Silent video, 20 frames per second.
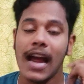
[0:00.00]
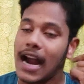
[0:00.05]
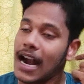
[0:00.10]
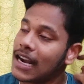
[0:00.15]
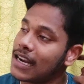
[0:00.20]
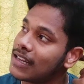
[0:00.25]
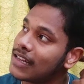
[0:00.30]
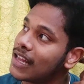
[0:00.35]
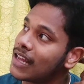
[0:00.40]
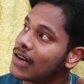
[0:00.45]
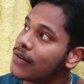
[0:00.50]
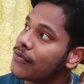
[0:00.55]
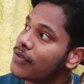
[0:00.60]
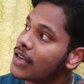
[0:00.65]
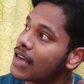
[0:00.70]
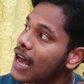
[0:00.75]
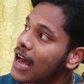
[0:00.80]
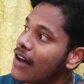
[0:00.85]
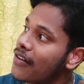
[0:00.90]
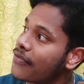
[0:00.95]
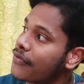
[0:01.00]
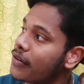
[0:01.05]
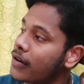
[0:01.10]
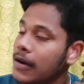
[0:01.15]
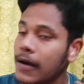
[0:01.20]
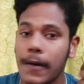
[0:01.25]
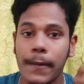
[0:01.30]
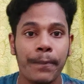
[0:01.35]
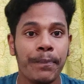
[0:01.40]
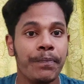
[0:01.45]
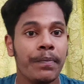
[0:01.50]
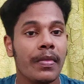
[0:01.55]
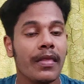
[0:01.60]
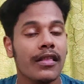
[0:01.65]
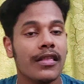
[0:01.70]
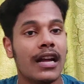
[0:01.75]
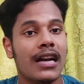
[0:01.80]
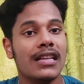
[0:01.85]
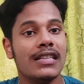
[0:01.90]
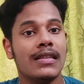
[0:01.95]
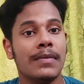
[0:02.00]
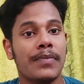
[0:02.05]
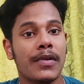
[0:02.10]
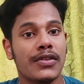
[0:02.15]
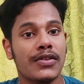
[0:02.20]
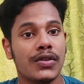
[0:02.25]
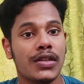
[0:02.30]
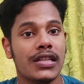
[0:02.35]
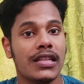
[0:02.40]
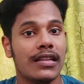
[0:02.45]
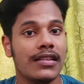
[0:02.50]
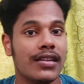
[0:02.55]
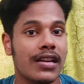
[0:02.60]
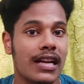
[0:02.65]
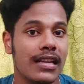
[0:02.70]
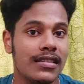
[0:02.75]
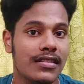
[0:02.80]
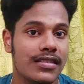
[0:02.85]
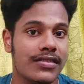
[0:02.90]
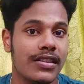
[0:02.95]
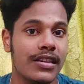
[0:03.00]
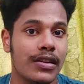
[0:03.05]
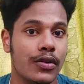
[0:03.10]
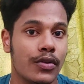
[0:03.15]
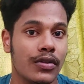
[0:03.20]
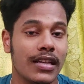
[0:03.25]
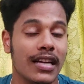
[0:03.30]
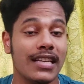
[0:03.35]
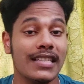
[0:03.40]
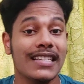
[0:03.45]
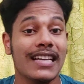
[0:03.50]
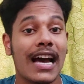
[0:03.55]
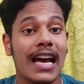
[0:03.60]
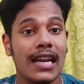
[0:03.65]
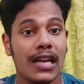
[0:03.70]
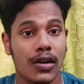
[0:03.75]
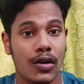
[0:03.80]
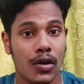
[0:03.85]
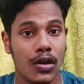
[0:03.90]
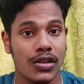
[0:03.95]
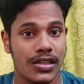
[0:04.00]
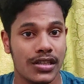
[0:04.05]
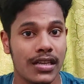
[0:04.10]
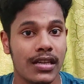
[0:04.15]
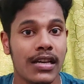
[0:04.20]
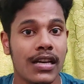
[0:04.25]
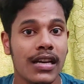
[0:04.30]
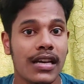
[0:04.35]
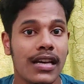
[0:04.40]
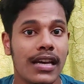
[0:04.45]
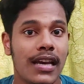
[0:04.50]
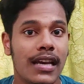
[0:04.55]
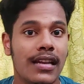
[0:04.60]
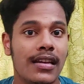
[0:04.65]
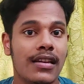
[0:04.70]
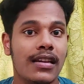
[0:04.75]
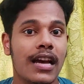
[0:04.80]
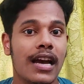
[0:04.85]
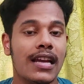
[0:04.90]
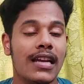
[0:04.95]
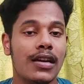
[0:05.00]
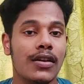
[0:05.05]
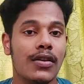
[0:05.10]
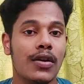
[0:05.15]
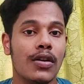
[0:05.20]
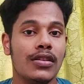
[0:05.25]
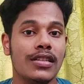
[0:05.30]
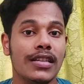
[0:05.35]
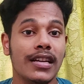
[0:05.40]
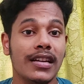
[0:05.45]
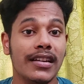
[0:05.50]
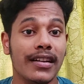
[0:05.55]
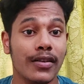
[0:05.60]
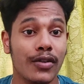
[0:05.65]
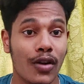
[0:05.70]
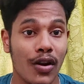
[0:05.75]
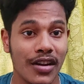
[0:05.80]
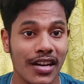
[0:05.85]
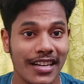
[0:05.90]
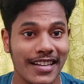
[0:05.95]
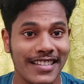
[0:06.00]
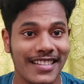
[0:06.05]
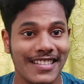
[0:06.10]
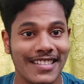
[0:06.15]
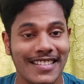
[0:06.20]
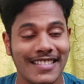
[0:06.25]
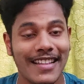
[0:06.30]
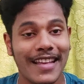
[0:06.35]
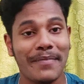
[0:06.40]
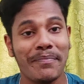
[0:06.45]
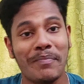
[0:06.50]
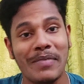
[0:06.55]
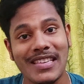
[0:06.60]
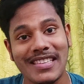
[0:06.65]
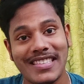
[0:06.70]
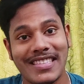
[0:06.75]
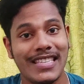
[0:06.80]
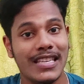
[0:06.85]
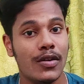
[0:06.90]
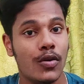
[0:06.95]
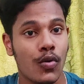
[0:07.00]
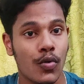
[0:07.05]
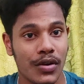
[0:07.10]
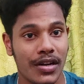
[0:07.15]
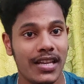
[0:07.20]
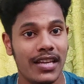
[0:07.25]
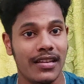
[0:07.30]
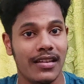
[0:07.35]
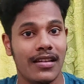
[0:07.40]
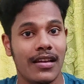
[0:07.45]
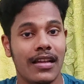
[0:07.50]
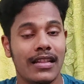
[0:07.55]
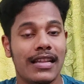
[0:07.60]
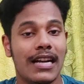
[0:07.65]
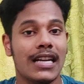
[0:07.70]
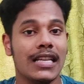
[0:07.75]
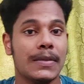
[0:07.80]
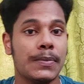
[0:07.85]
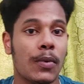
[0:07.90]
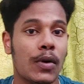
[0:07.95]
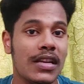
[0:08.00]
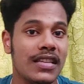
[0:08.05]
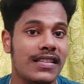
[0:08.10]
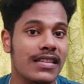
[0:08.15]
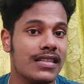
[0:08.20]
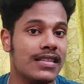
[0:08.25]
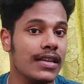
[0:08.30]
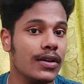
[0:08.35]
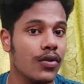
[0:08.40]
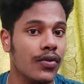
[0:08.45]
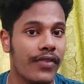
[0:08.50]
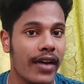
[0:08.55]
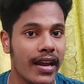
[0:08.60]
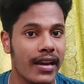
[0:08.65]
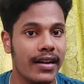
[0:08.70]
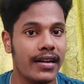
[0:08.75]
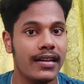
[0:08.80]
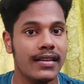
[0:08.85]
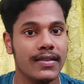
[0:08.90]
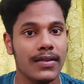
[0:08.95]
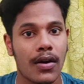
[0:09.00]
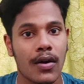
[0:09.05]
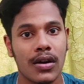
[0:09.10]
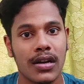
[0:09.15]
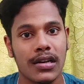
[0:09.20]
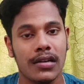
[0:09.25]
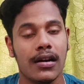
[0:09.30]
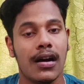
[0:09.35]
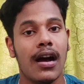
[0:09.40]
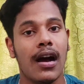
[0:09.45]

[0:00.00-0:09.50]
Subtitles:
And then we have that is the Prasuti Tantra and Stri Rog, that is gynecology. In gynecology, chronic diseases like PCOD, that is polycystic ovarian disorder,